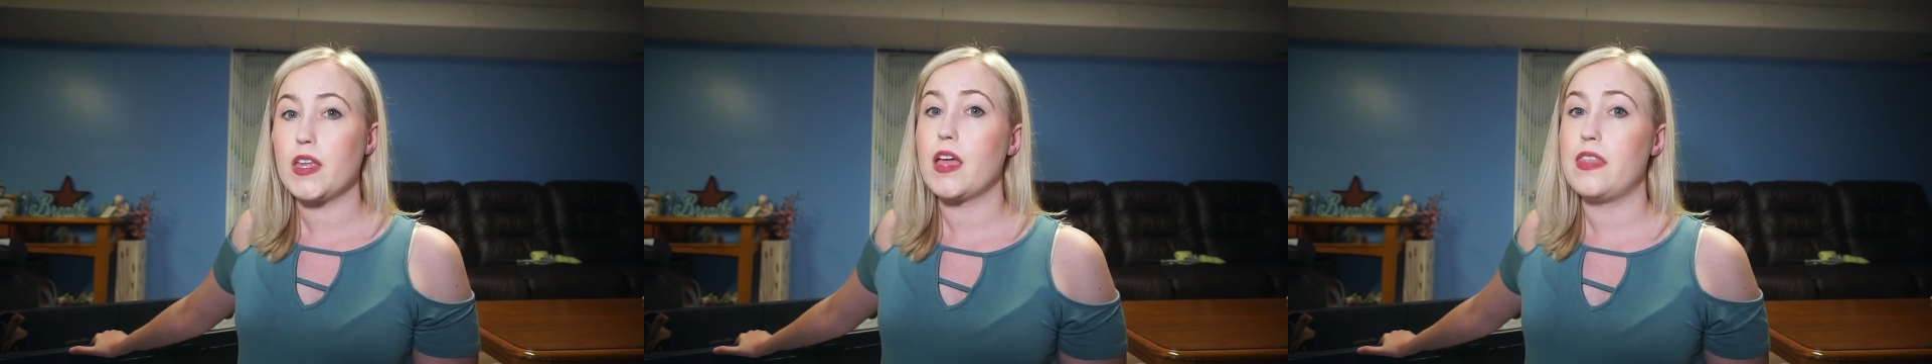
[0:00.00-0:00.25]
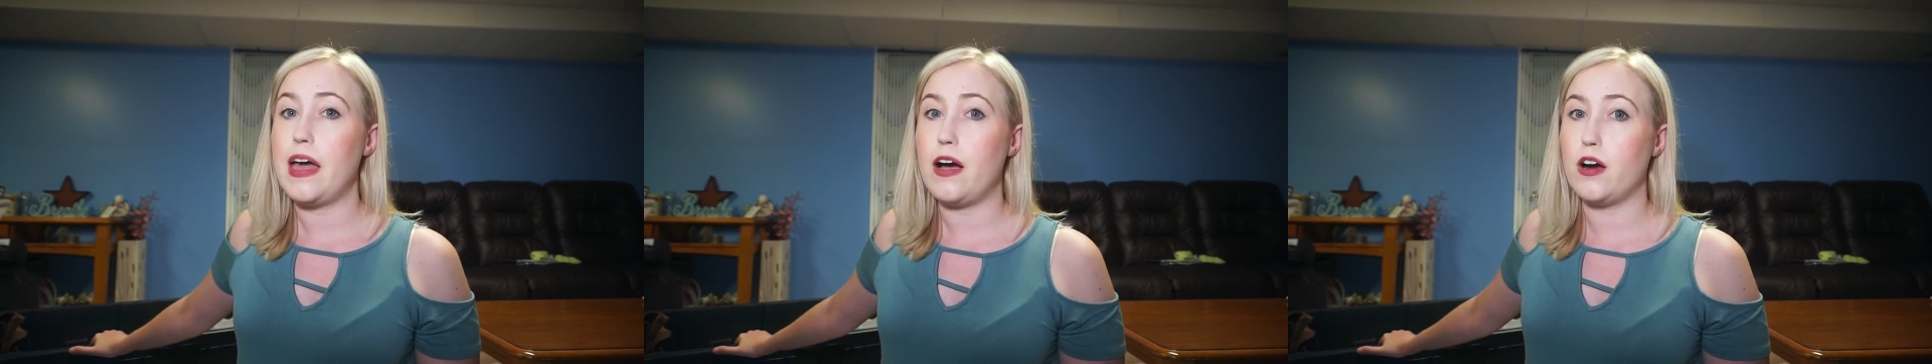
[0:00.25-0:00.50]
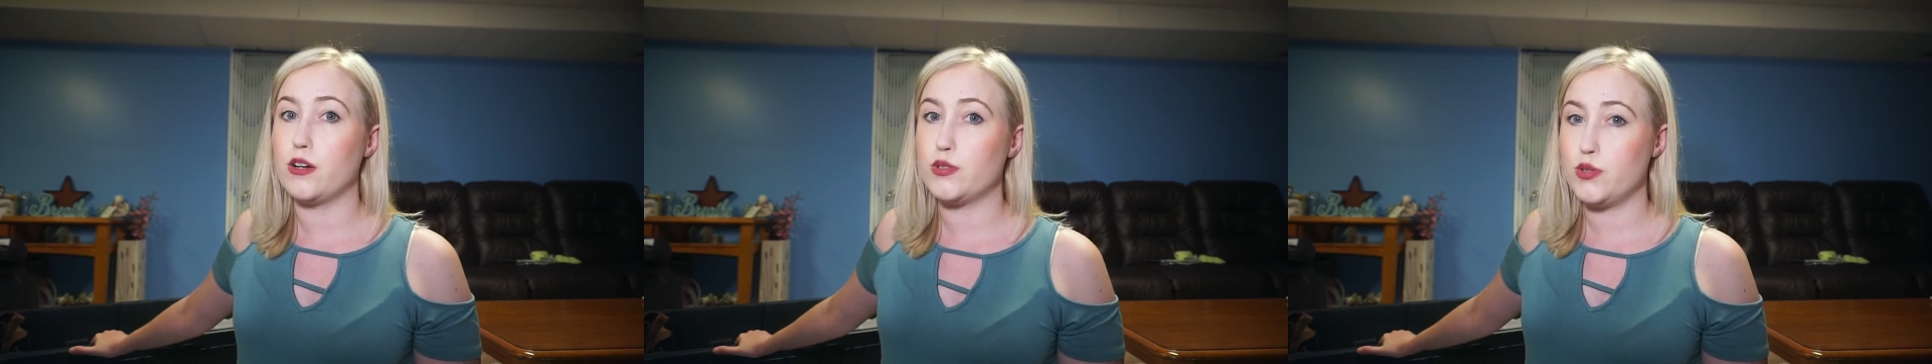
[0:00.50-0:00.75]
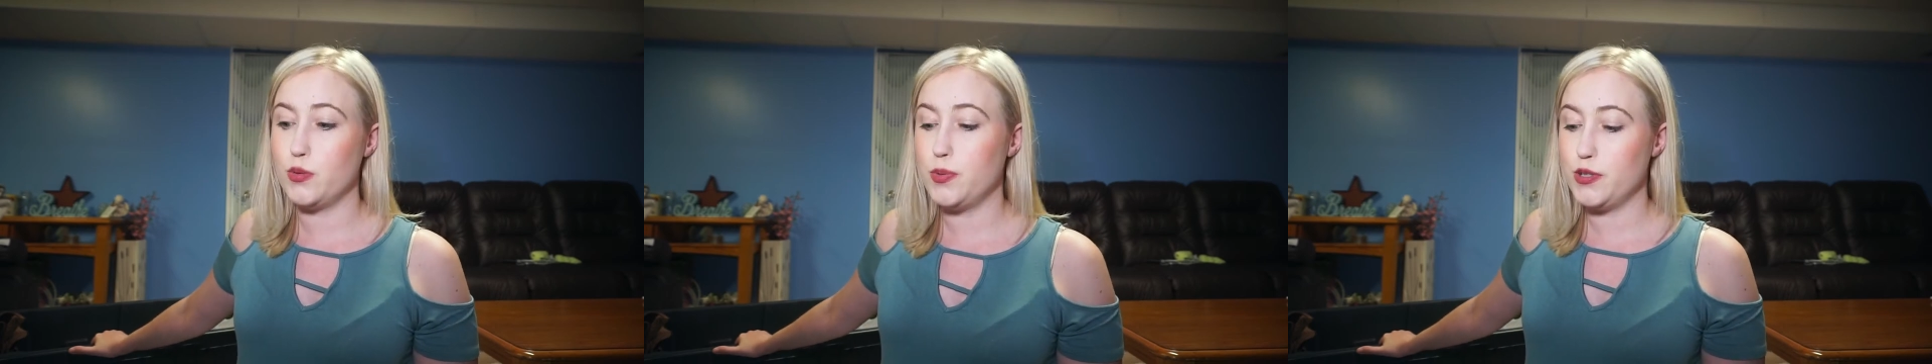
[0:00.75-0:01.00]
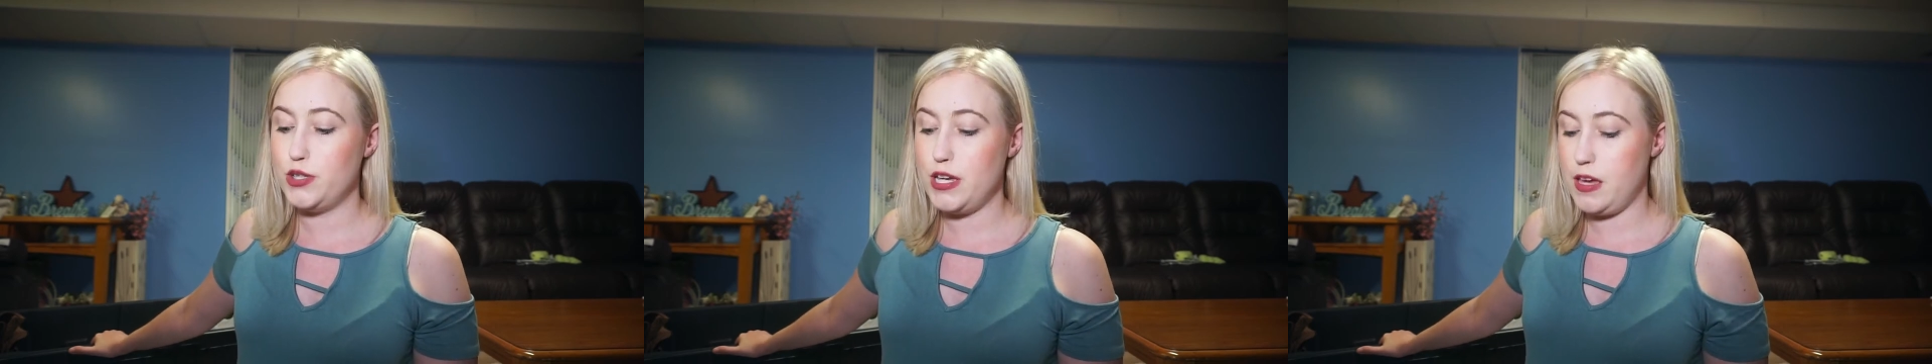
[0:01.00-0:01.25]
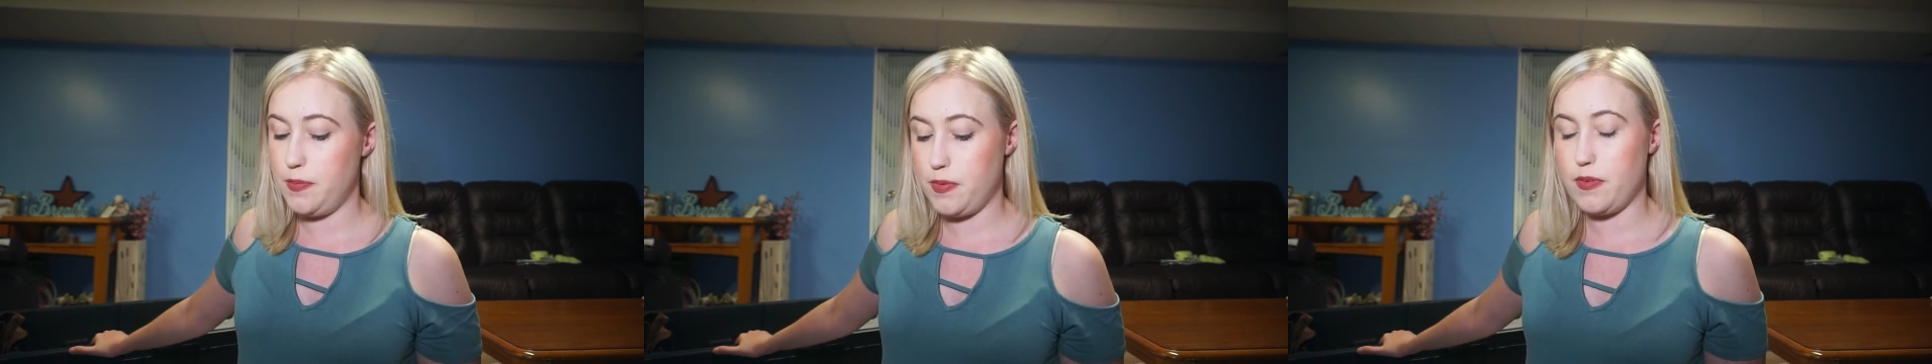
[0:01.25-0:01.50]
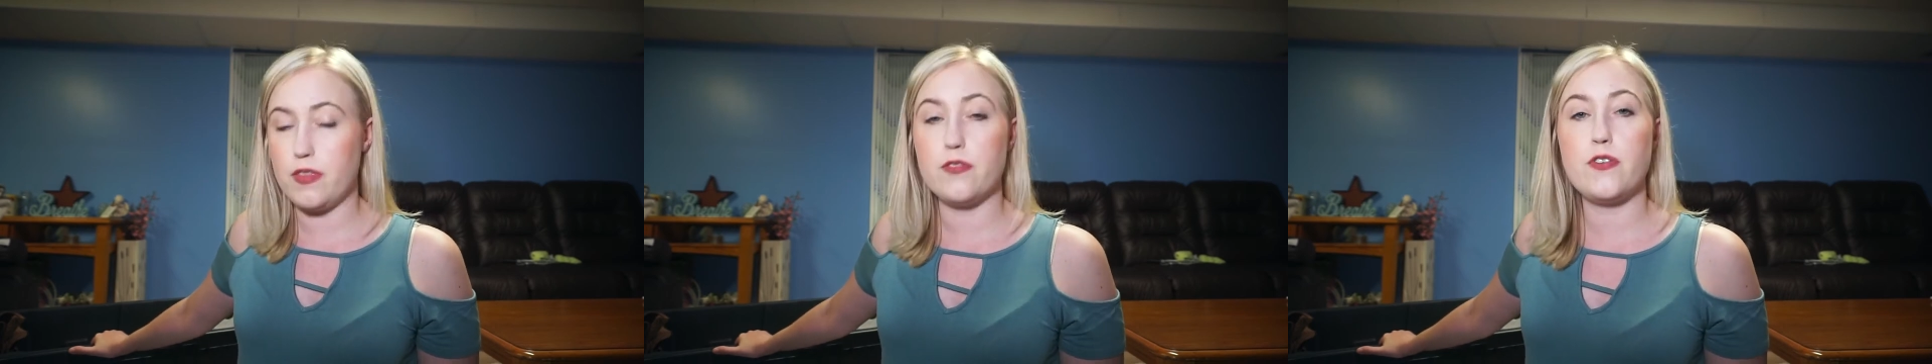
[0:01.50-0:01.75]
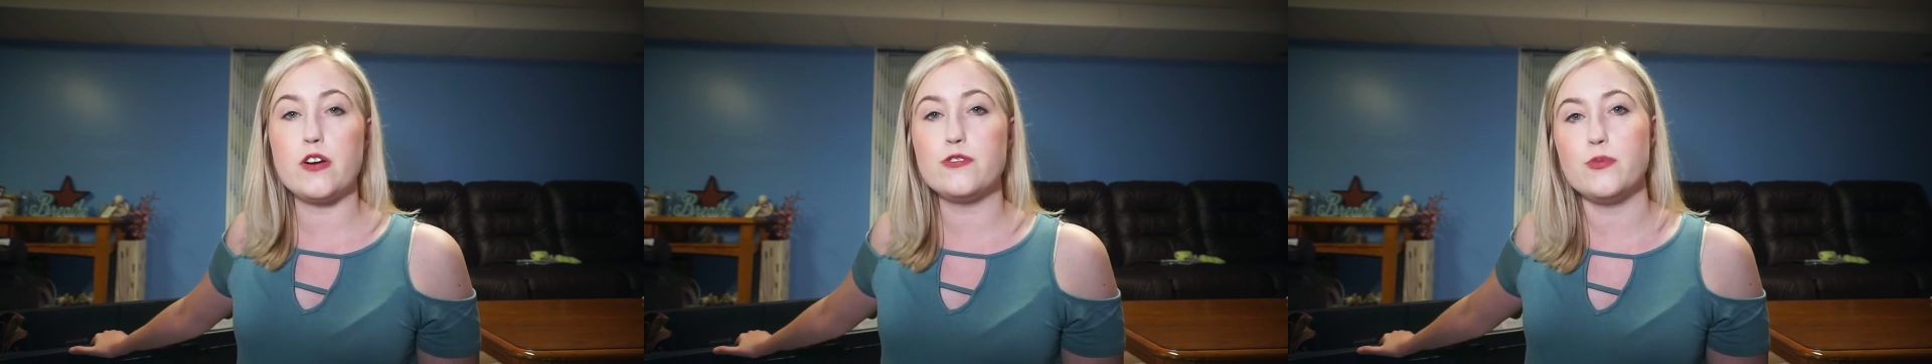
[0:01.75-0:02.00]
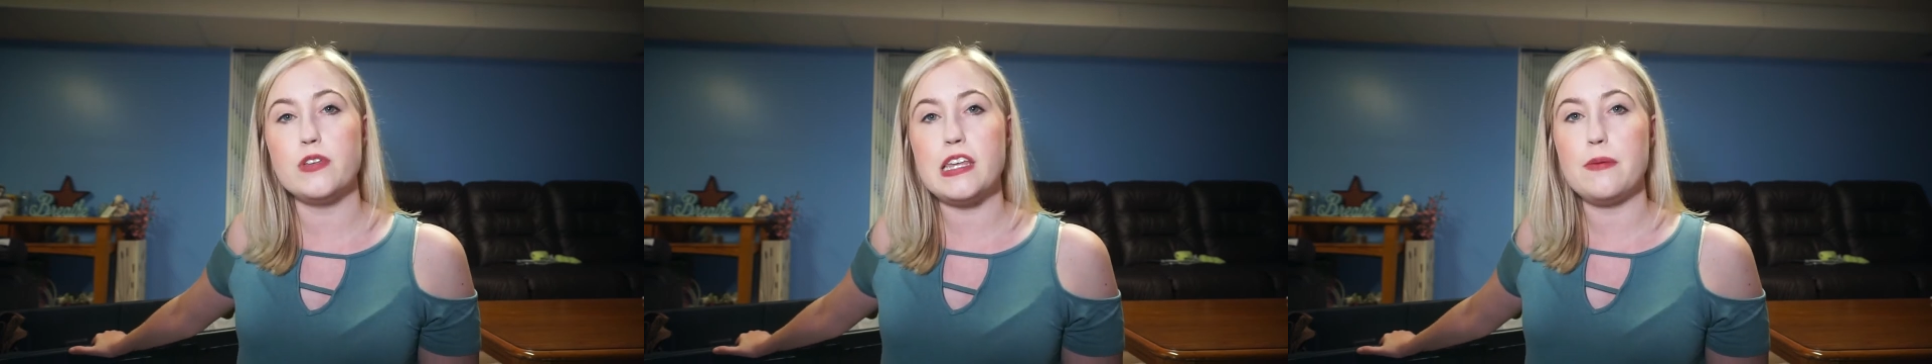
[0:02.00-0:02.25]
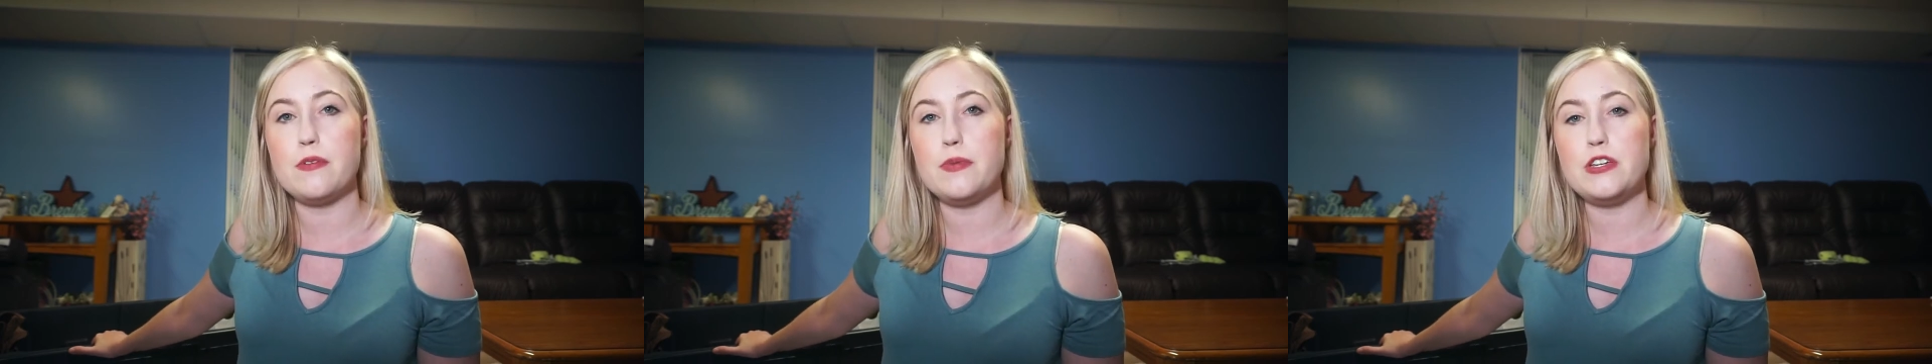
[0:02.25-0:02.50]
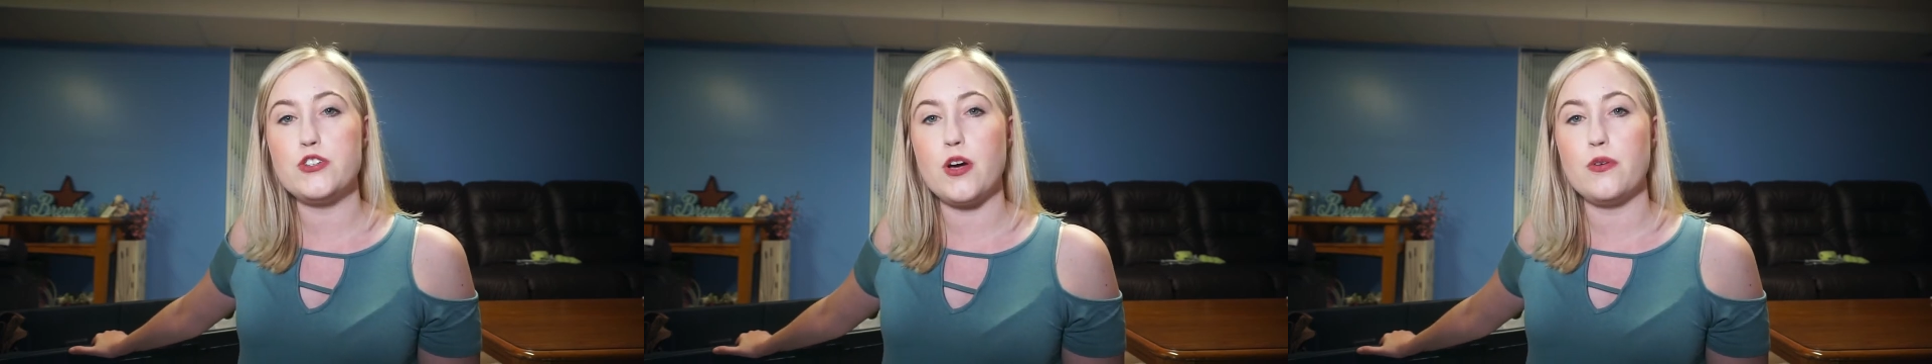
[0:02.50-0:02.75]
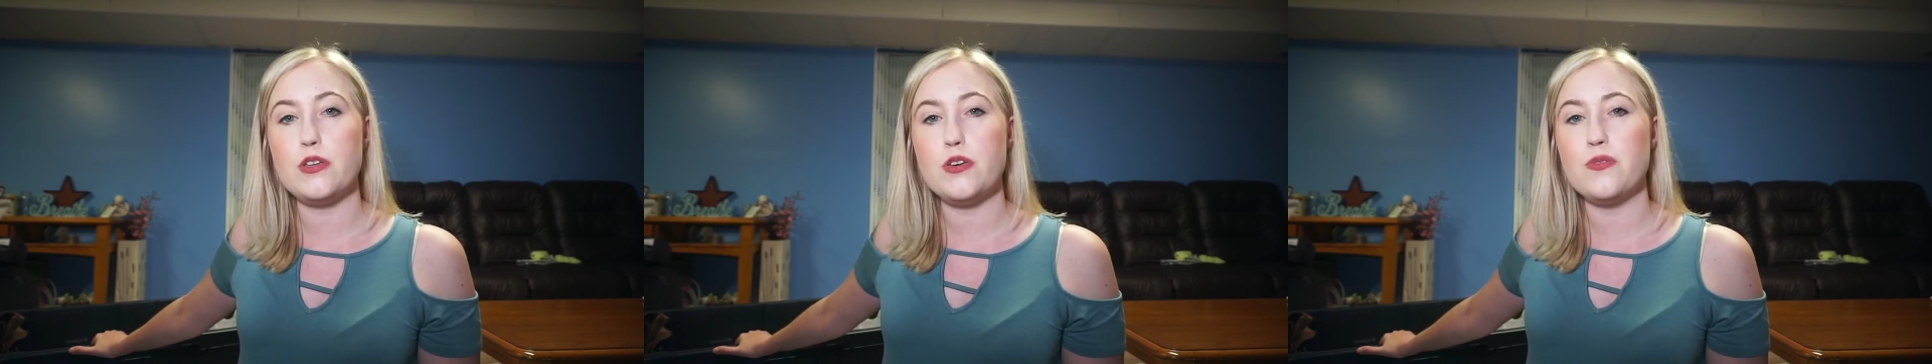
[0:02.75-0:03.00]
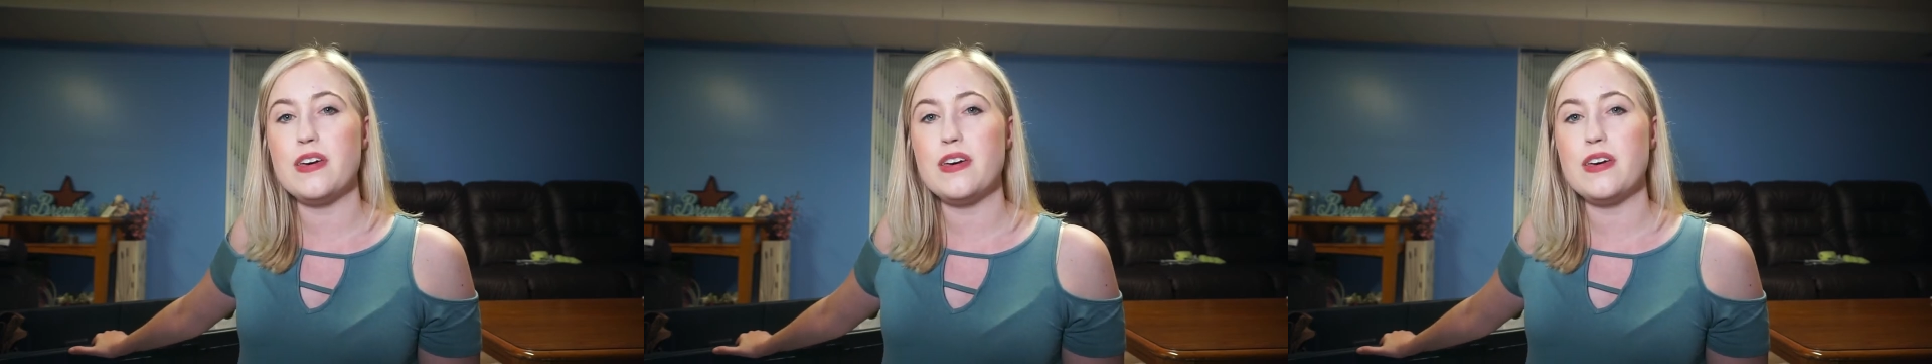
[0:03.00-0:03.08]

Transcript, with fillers: they are super cheap. The first one that I'm going to be showing you